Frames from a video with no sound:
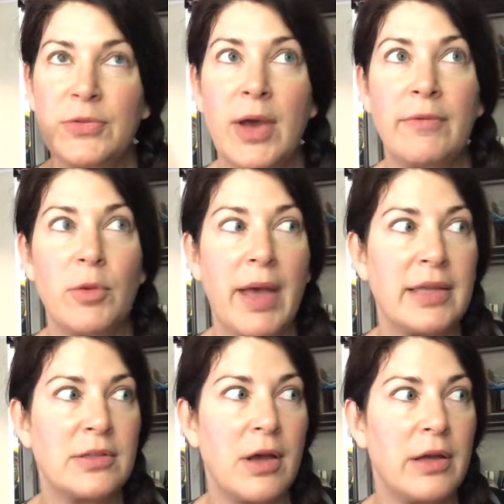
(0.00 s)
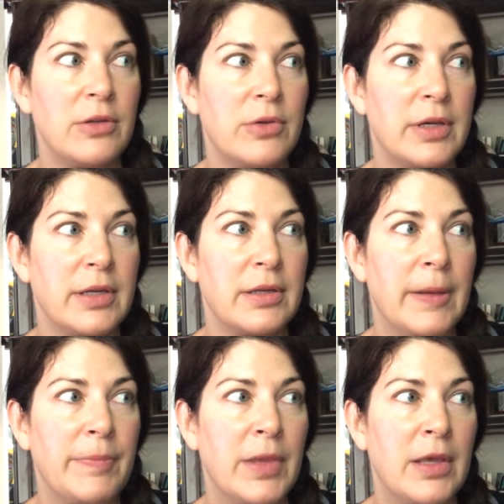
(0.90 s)
If you have your mask on, you
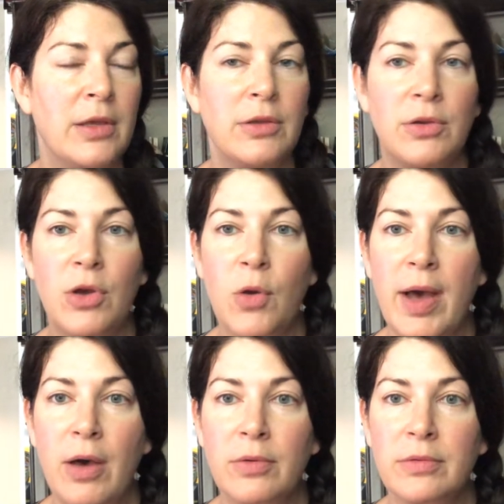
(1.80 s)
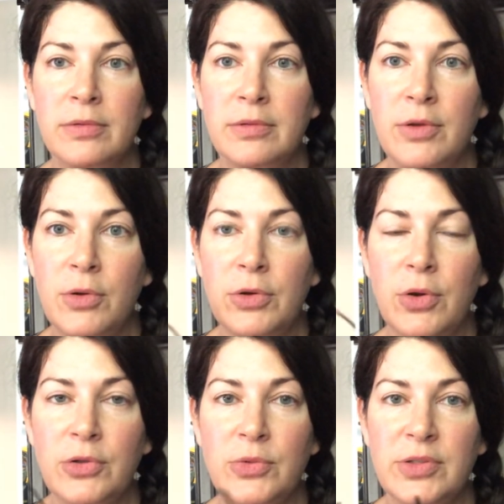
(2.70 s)
can go out and go to
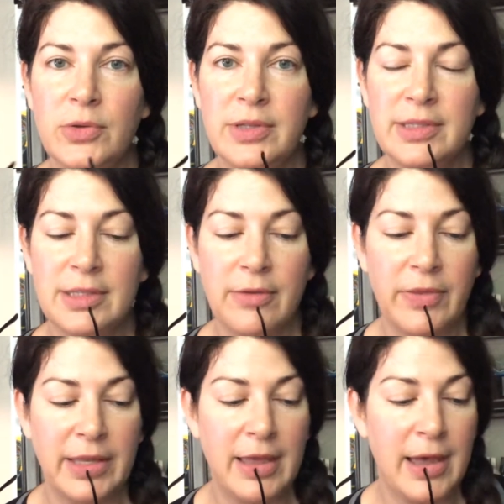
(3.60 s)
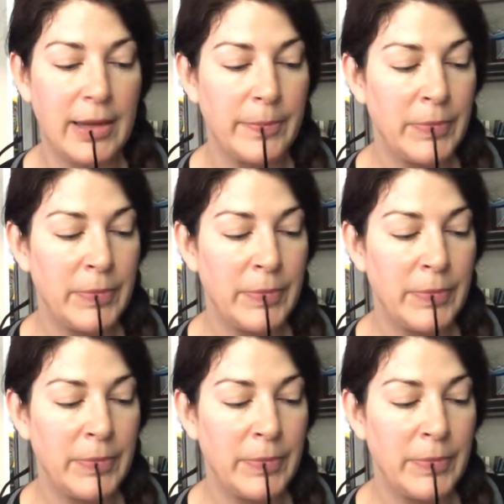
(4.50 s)
grocery stores and stuff like that.